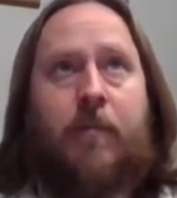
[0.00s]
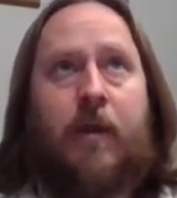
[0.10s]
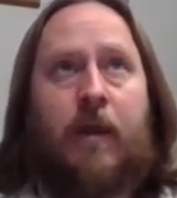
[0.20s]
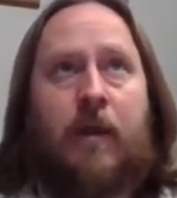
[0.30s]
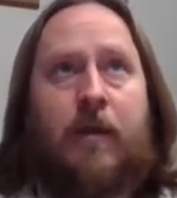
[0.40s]

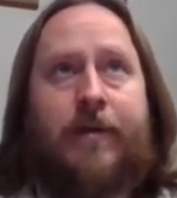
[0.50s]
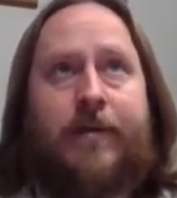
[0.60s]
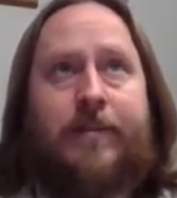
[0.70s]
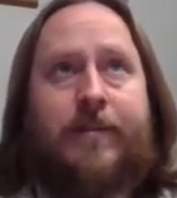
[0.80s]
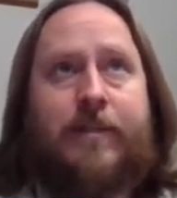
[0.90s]

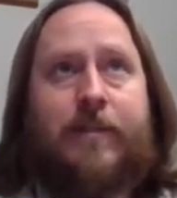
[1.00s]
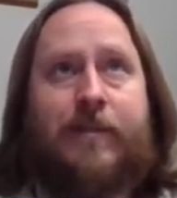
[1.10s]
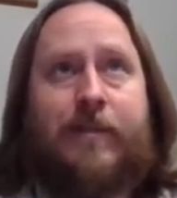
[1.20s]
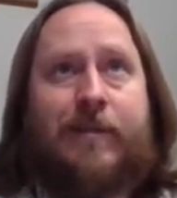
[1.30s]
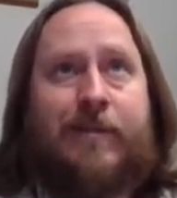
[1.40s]
and
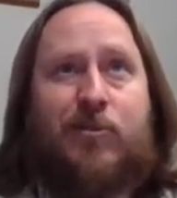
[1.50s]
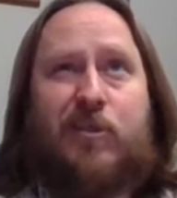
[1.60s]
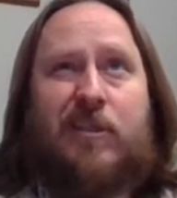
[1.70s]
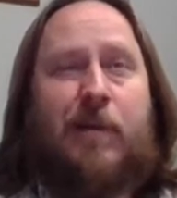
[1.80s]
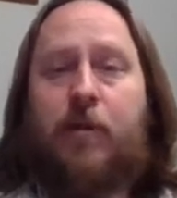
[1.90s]

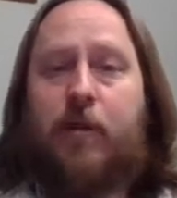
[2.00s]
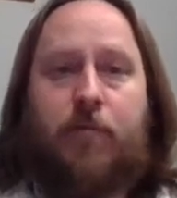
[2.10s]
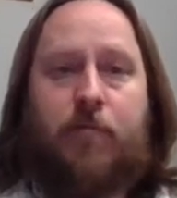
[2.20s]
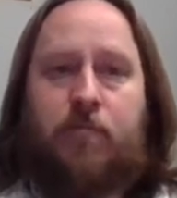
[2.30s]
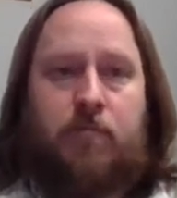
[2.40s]
just a couple
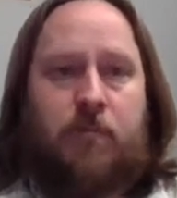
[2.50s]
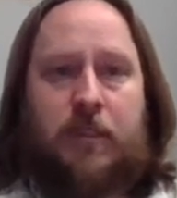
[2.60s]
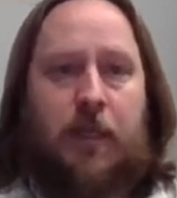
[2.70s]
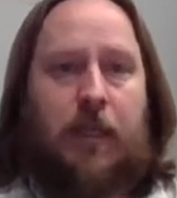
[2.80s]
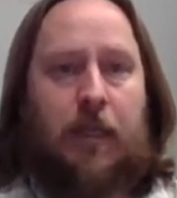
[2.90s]
other
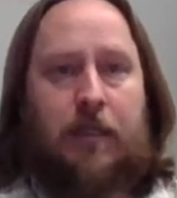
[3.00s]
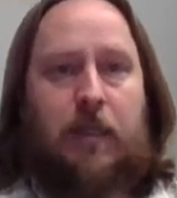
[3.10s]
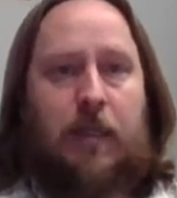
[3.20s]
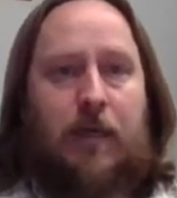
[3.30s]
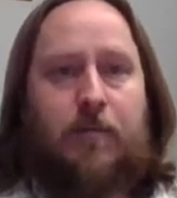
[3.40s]
miscellaneous
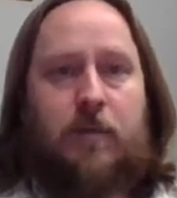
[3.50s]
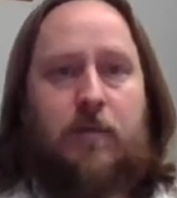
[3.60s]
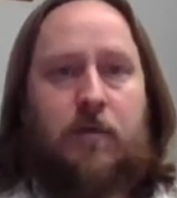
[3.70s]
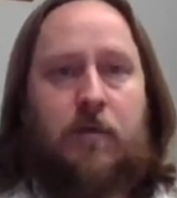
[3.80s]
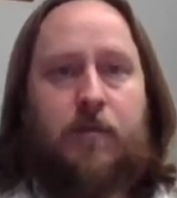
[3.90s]
labs.
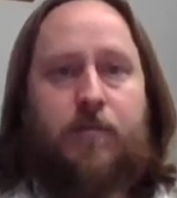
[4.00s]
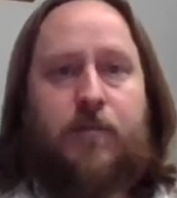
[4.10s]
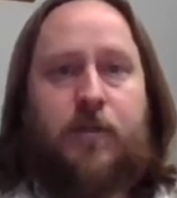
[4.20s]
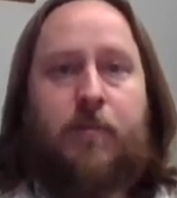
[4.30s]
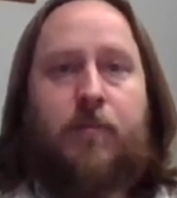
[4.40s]

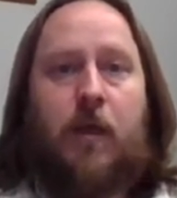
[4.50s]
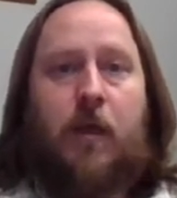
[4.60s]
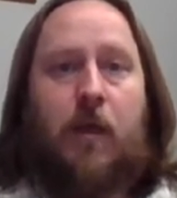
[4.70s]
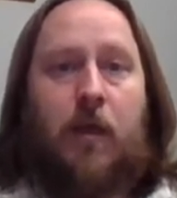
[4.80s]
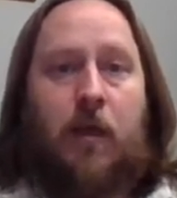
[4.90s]
So
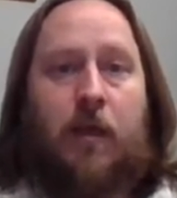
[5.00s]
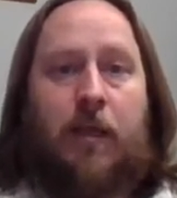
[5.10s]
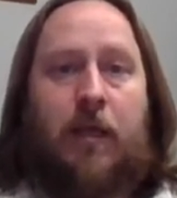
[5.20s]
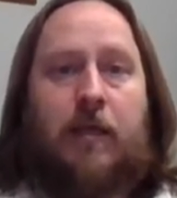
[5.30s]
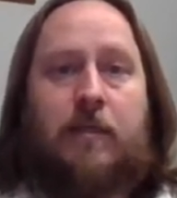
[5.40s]
in
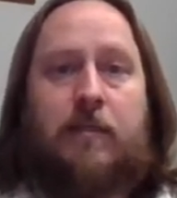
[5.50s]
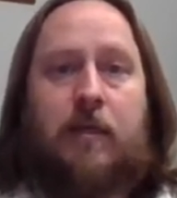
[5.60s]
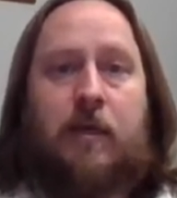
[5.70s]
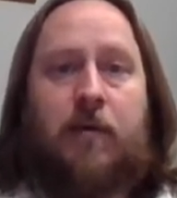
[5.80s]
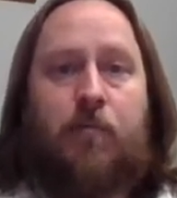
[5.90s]
any case,
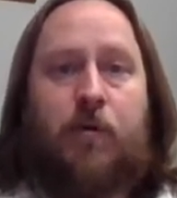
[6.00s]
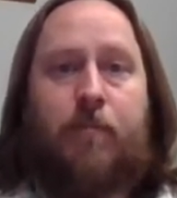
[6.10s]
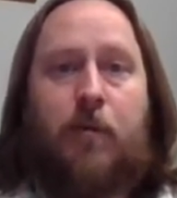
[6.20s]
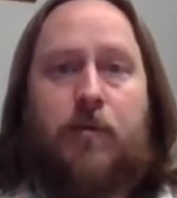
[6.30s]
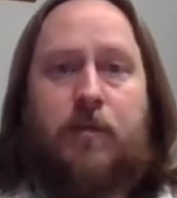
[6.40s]
with
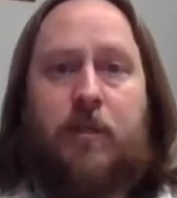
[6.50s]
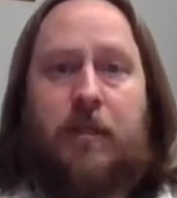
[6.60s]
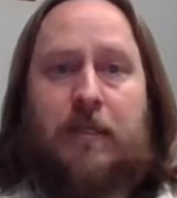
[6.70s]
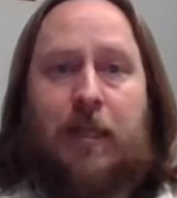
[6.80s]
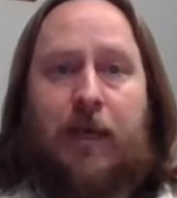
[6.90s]
most of
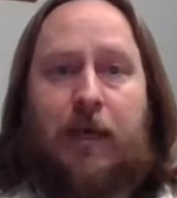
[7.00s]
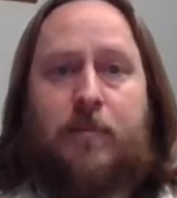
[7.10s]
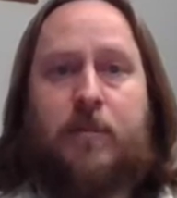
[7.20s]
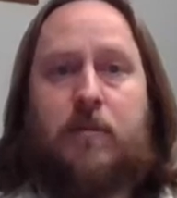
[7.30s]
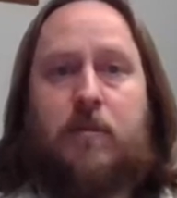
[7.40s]
these
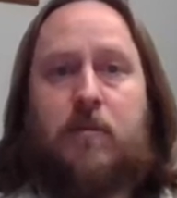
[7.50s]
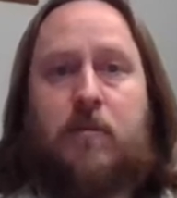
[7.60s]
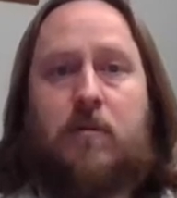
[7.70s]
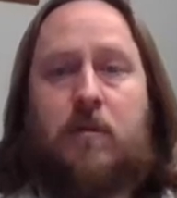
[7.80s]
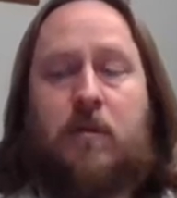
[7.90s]
labs,
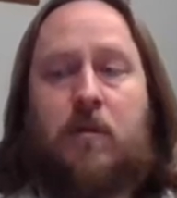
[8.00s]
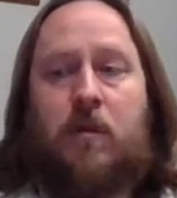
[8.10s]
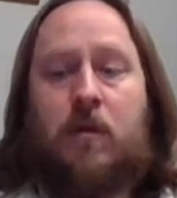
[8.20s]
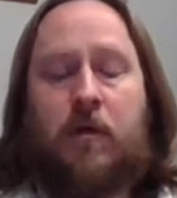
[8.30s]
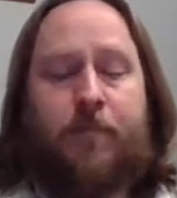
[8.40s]

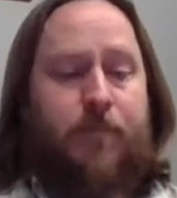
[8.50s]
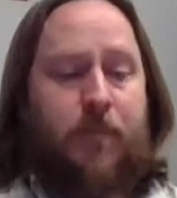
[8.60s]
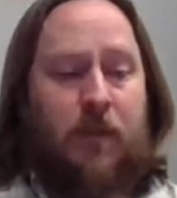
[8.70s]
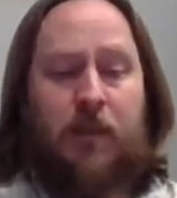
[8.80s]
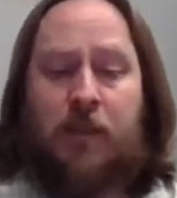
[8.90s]

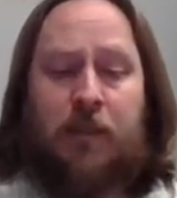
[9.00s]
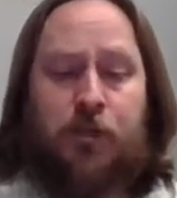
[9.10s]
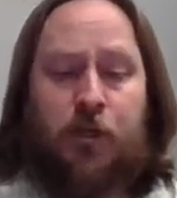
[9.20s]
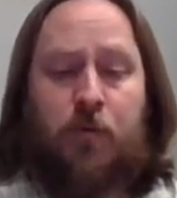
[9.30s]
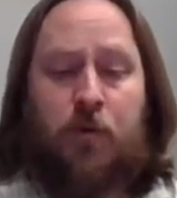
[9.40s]
in
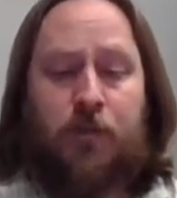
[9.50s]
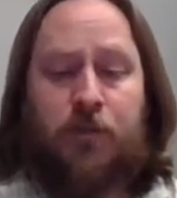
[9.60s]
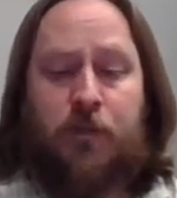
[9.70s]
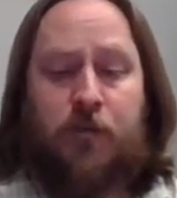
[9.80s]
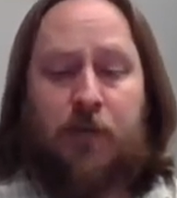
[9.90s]
general, when you
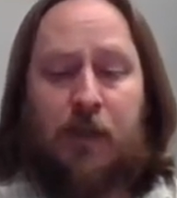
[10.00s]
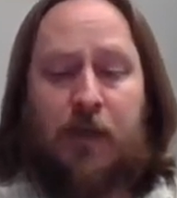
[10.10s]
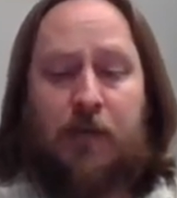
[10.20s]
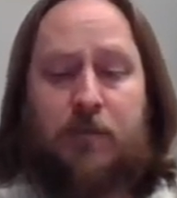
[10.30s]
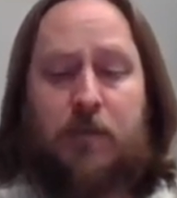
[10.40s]
deal with
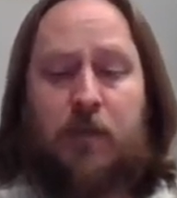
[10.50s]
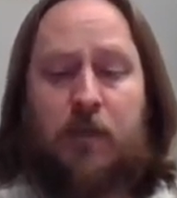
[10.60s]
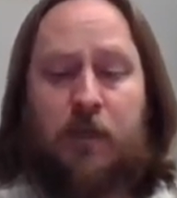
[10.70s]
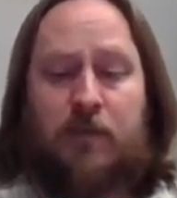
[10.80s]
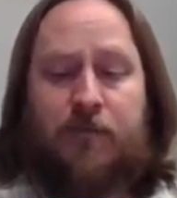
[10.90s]
labs,
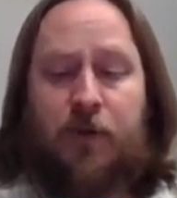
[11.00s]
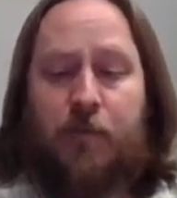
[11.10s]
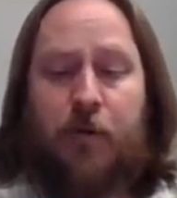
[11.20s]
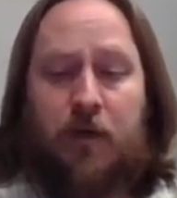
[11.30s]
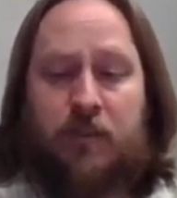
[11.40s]
it is very
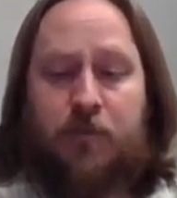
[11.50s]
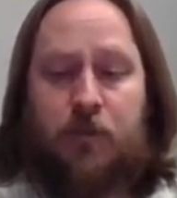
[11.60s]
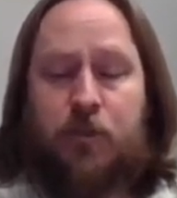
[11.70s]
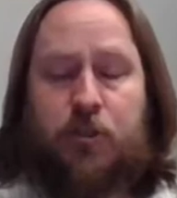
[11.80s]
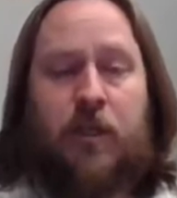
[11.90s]
possible
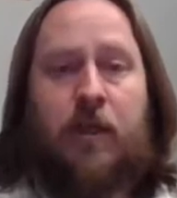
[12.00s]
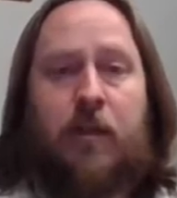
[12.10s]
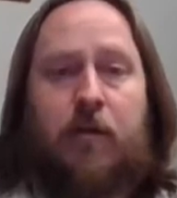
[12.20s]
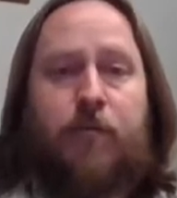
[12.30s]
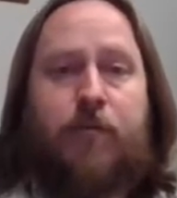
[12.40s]
to just kind
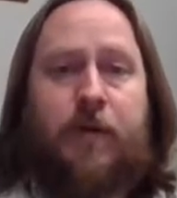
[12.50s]
of